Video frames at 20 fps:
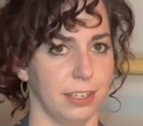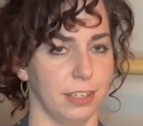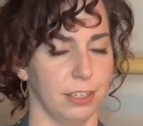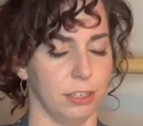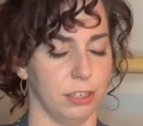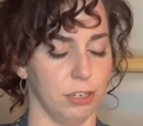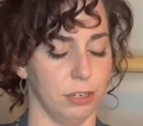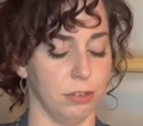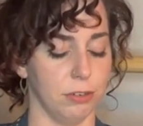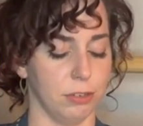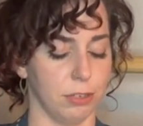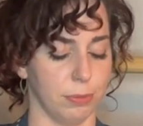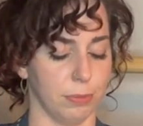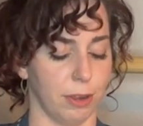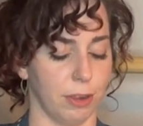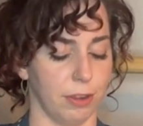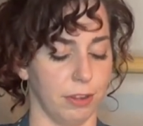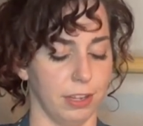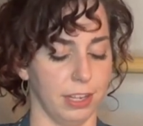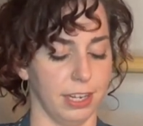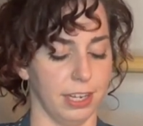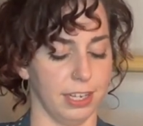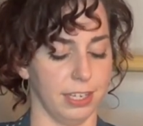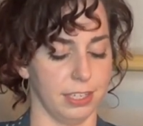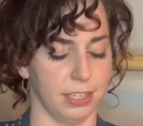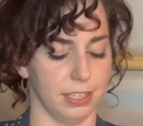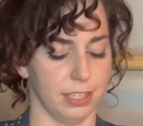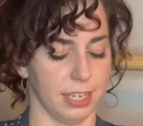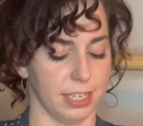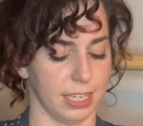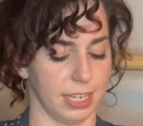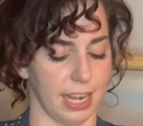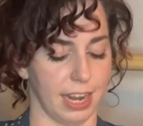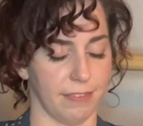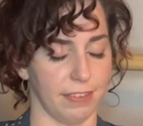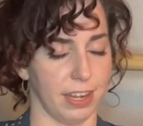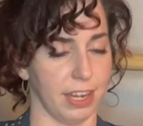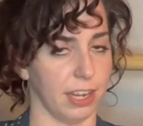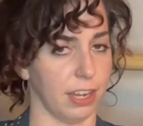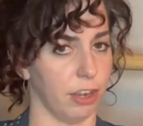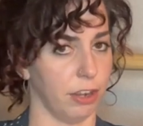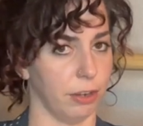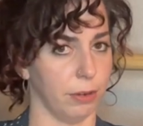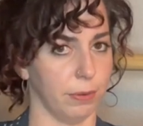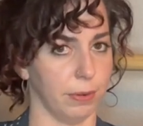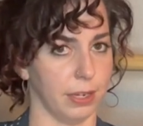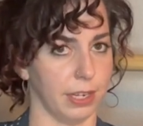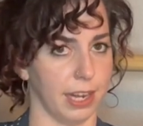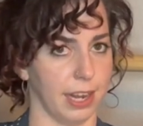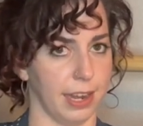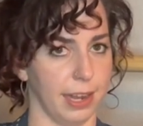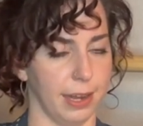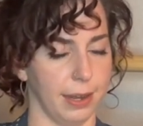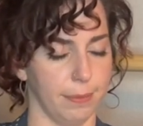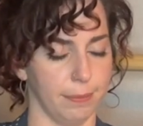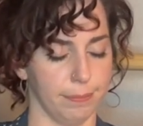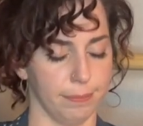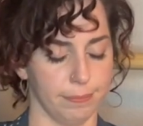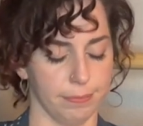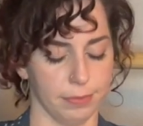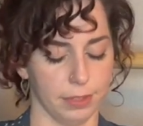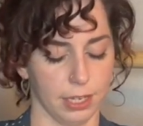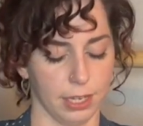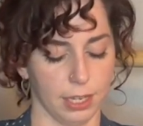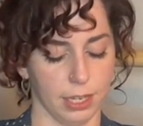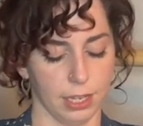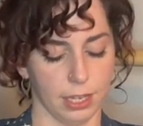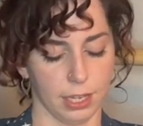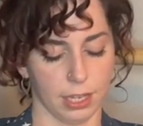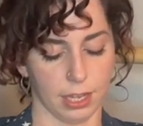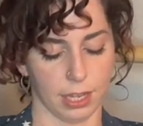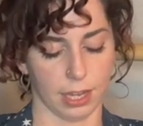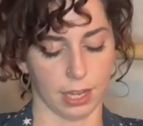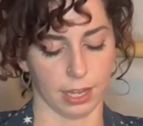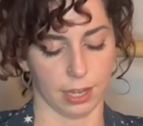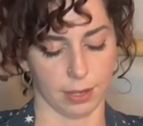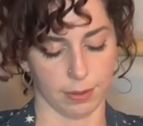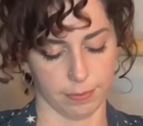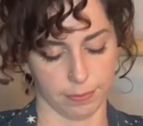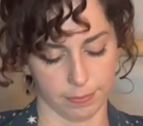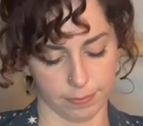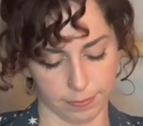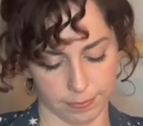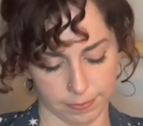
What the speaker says: too small and it doesn't have any colorwork in it. Oh,